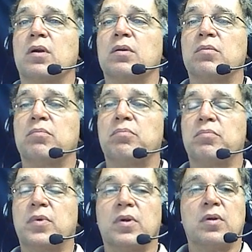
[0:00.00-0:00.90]
our
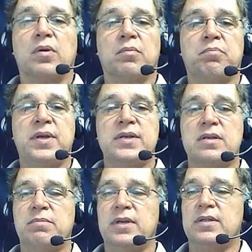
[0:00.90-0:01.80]

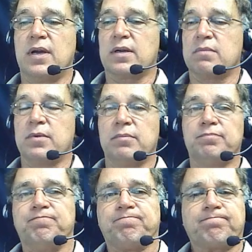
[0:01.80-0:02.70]
PCB document.
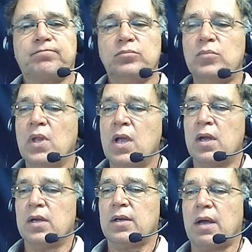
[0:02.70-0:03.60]

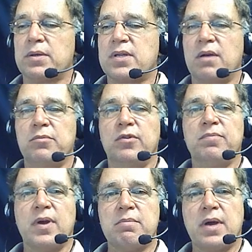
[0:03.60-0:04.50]
Now as I
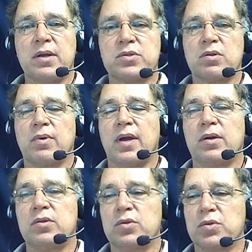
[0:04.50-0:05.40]
move my mouse
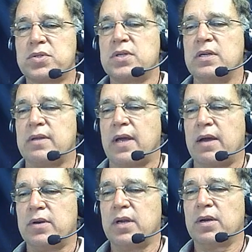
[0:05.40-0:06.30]
around, you'll see
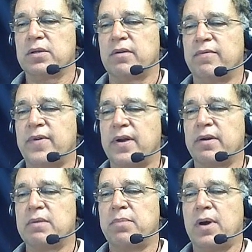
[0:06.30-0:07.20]
down here on the
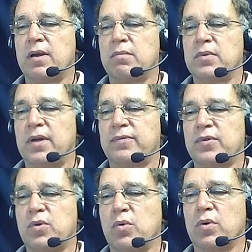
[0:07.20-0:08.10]
very bottom
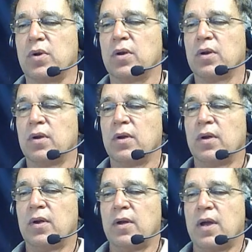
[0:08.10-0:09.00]
left corner
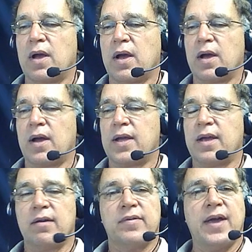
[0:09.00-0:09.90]
I
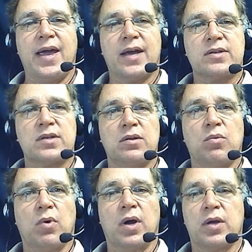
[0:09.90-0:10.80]
have X
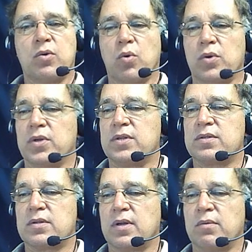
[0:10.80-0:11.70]
and Y
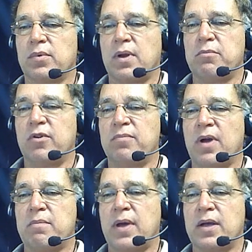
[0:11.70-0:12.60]
coordinates, and when I move
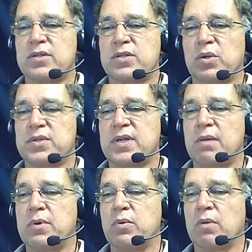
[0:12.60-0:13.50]
my mouse it'll
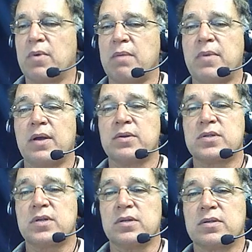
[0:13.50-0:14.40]
tell me where my
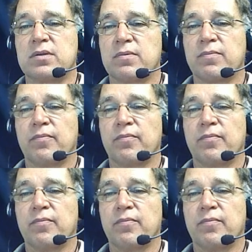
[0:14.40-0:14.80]
mouse is.